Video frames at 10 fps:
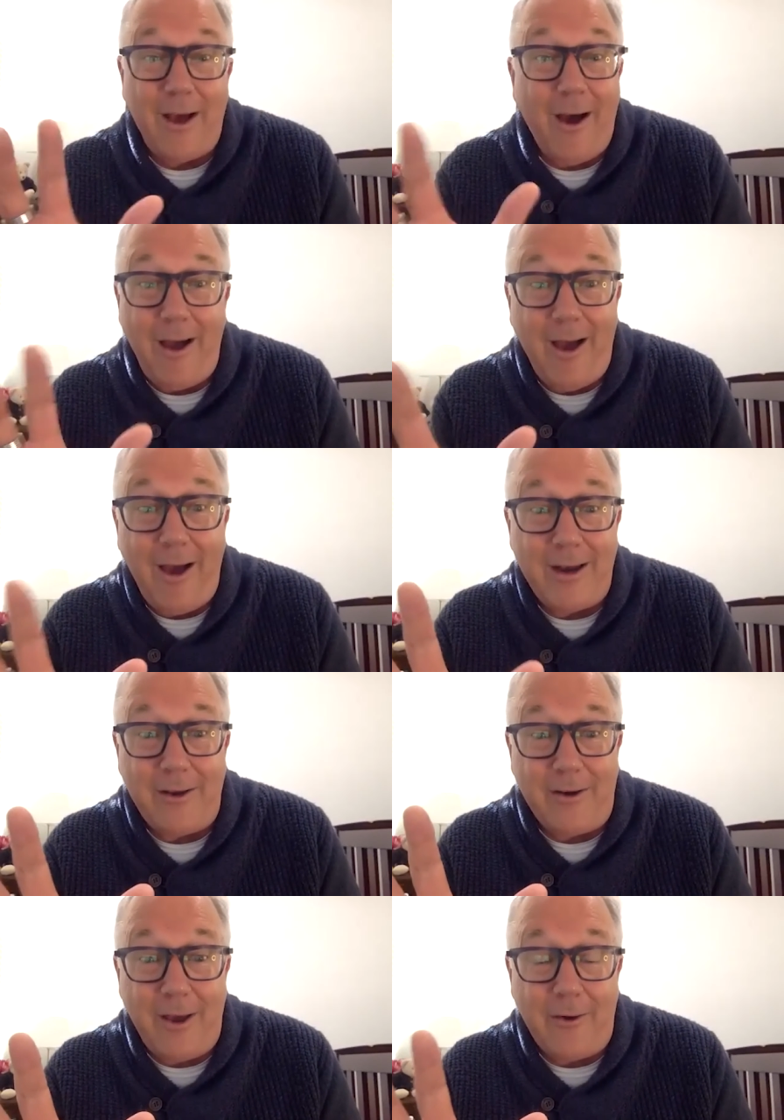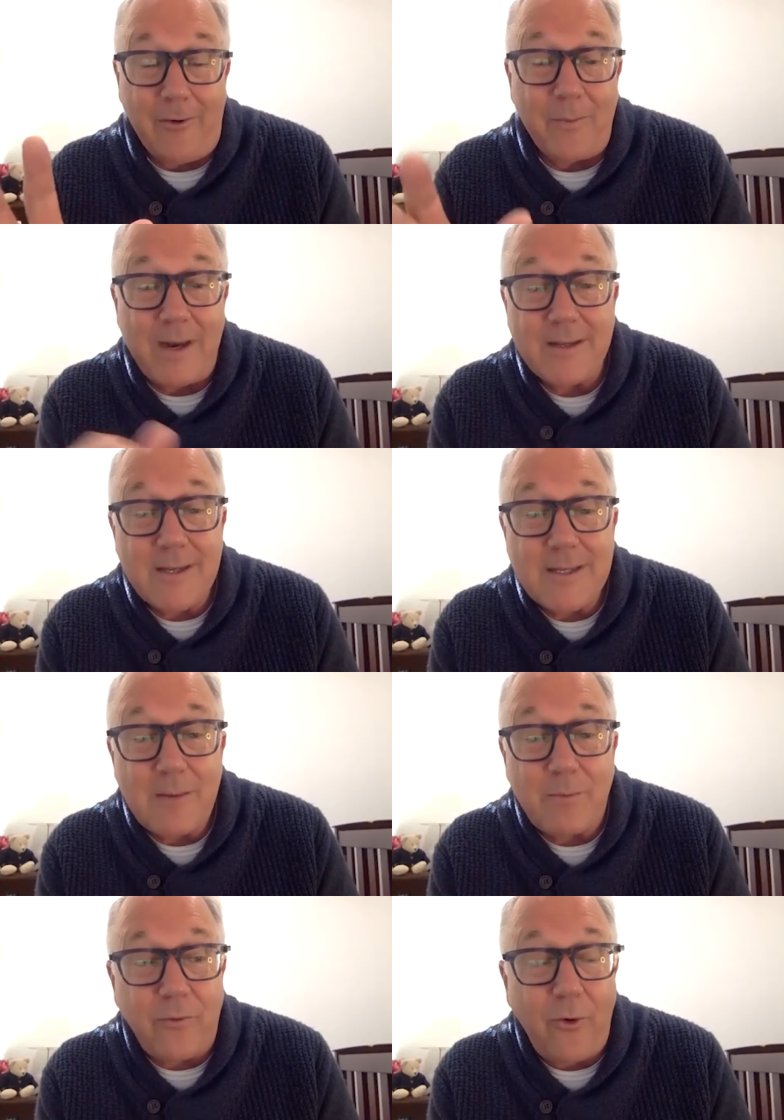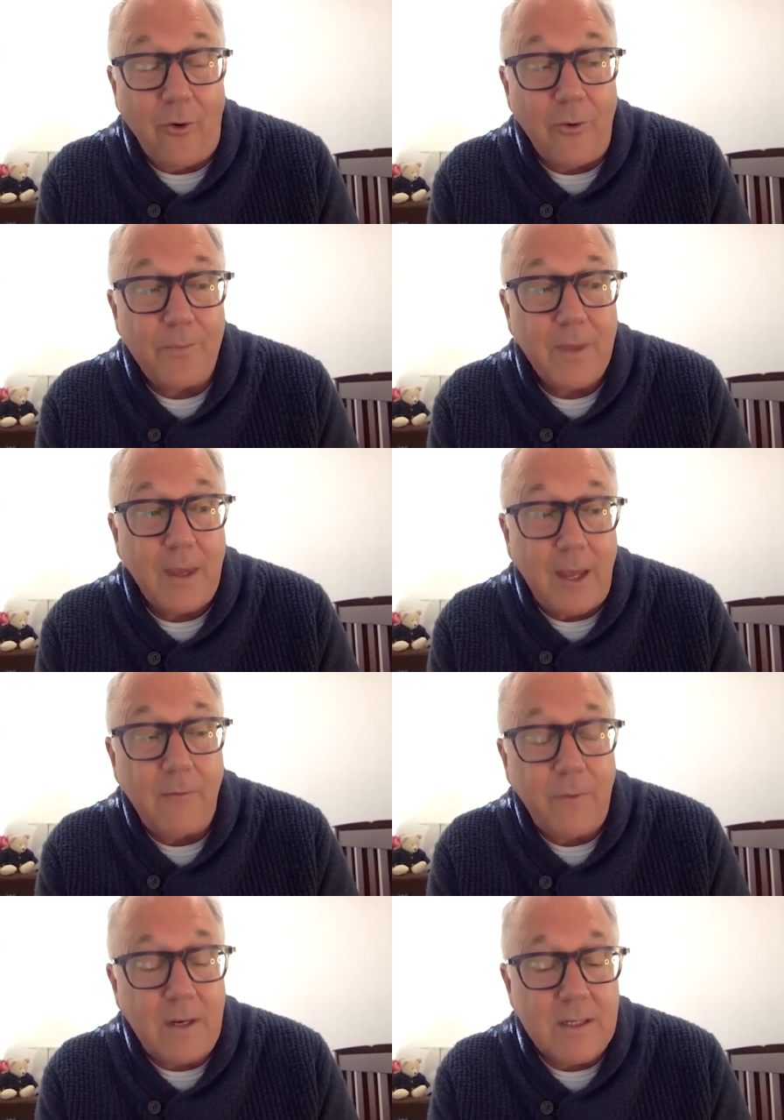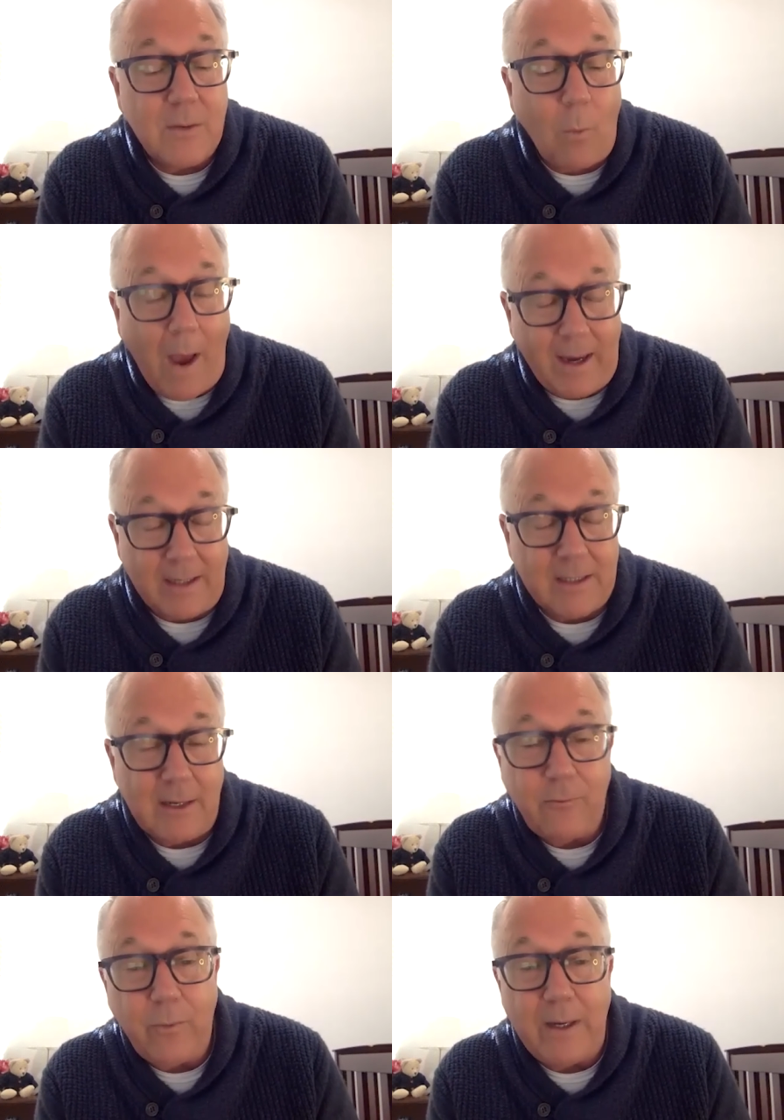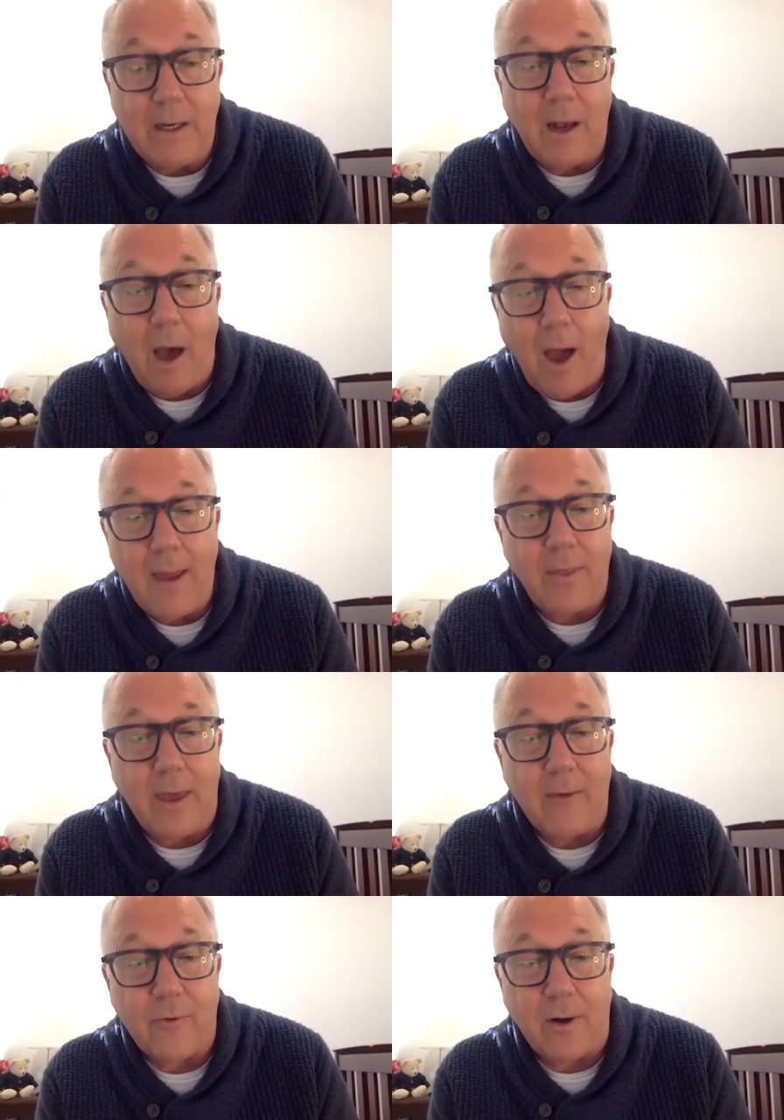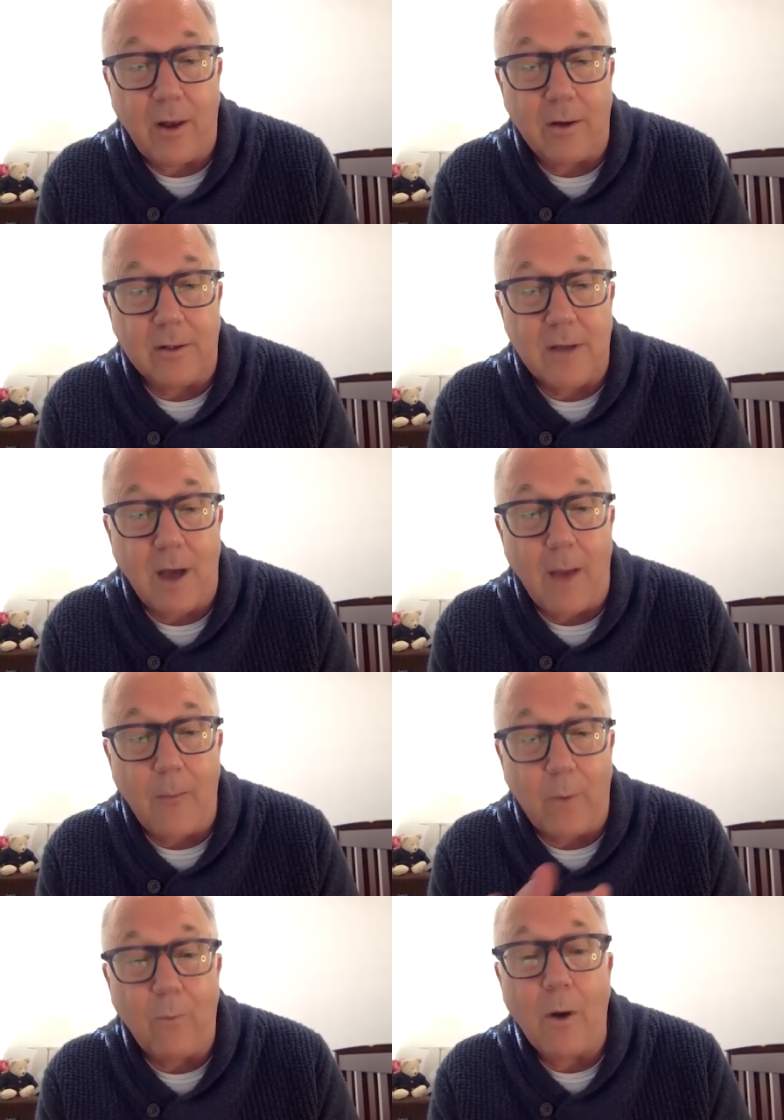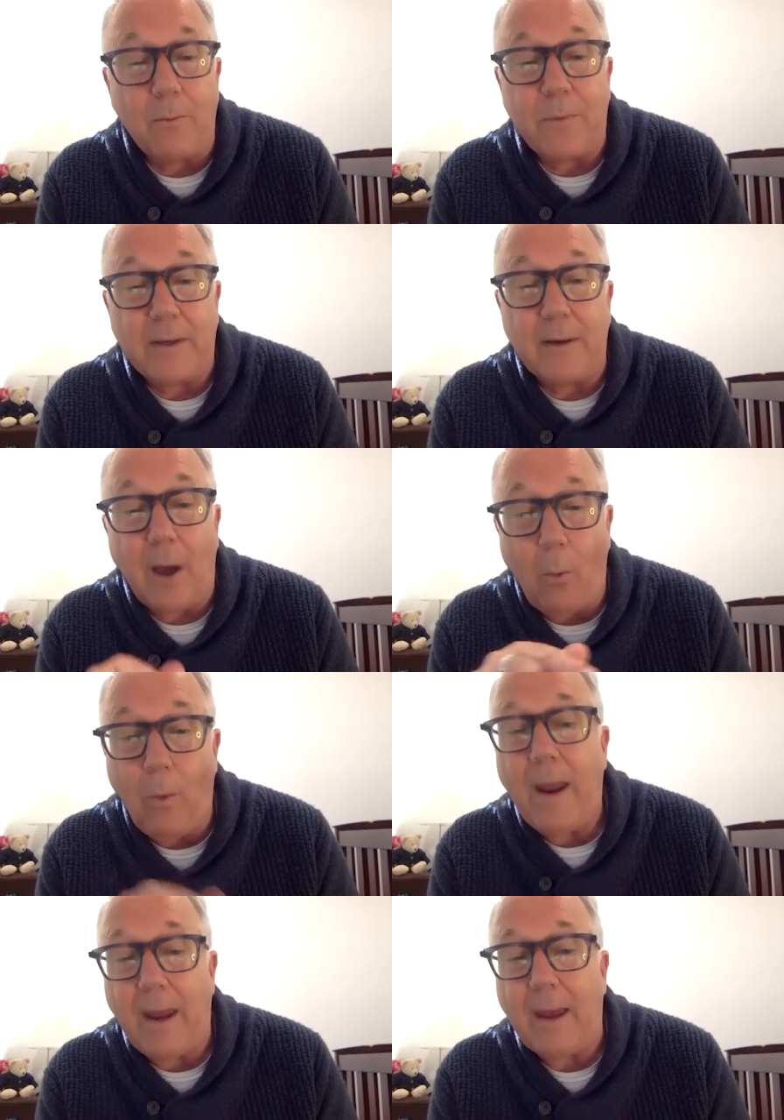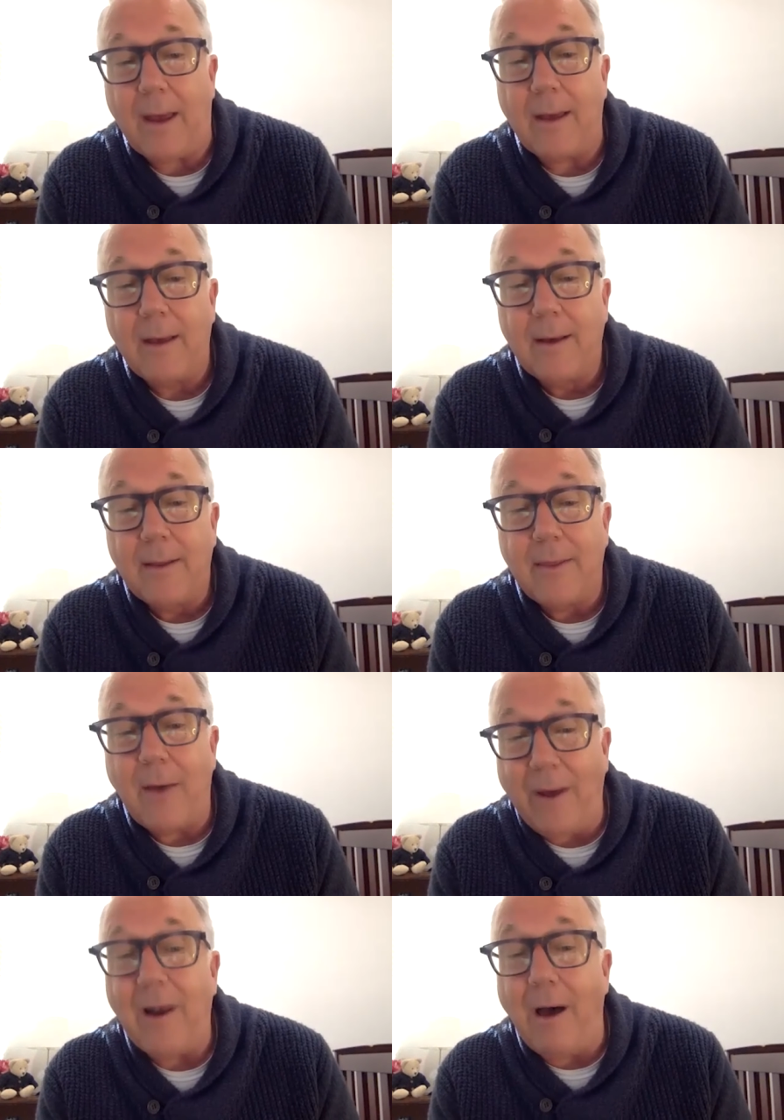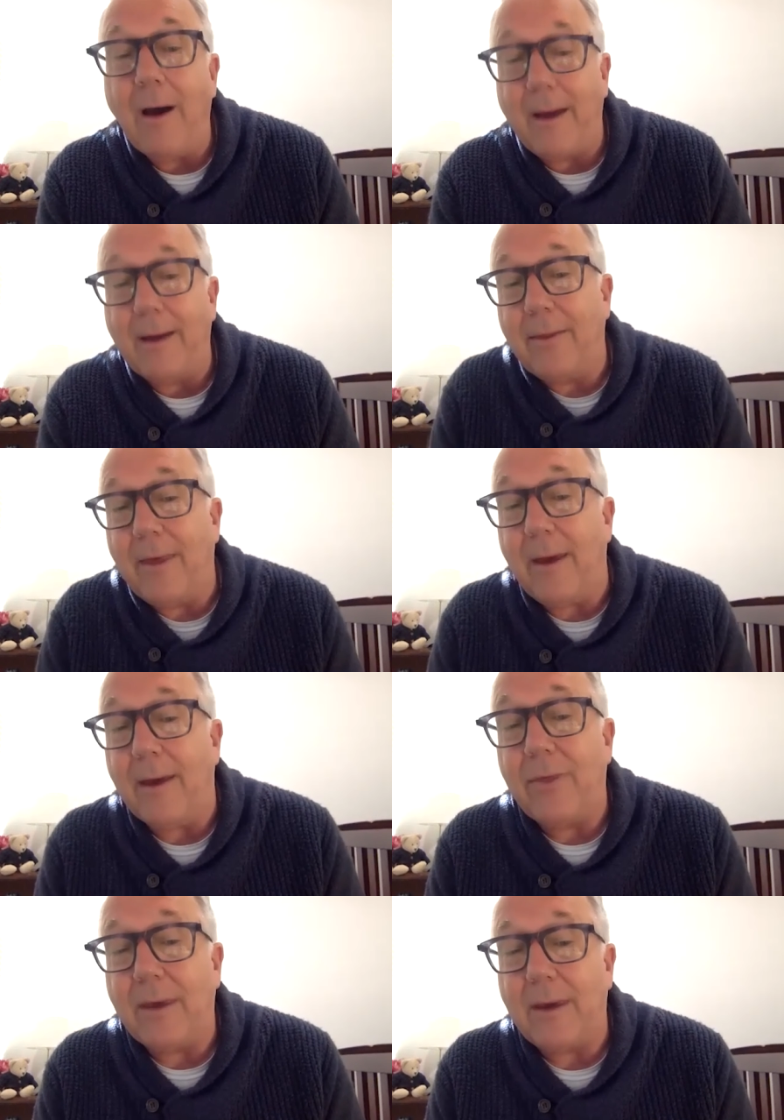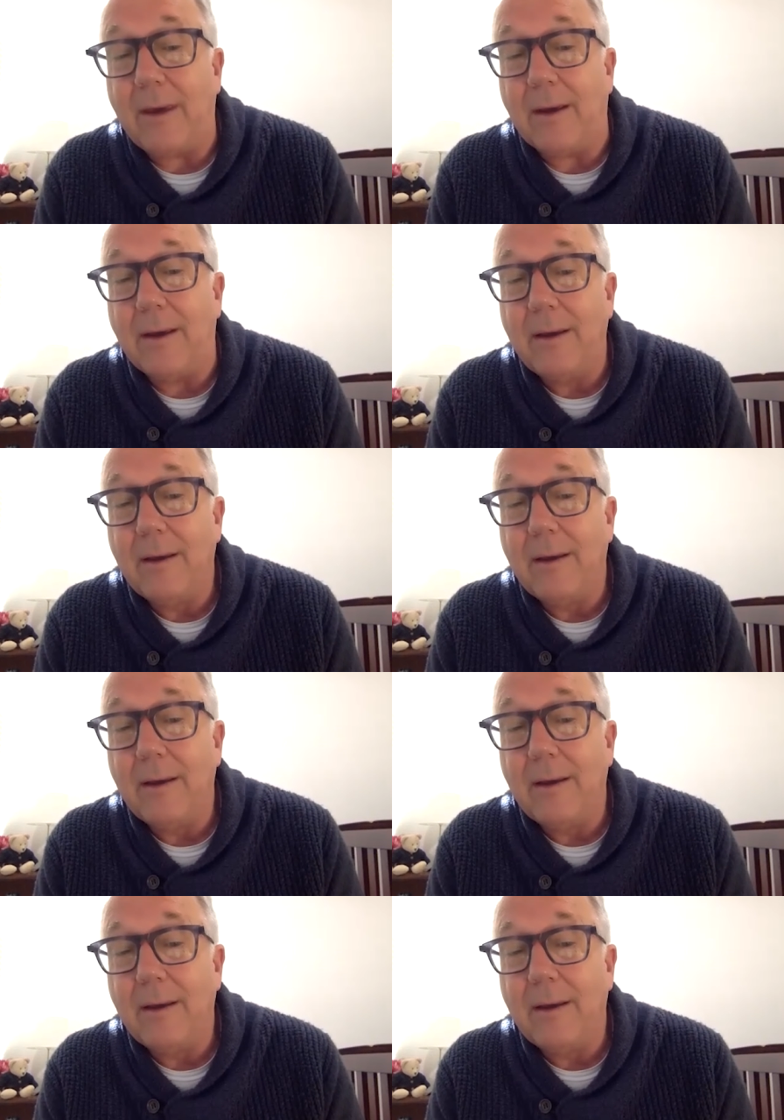I, I don't know. But as I said before, if it is a wait, if we lie there for a long time, we won't be aware that we're lying there thinking,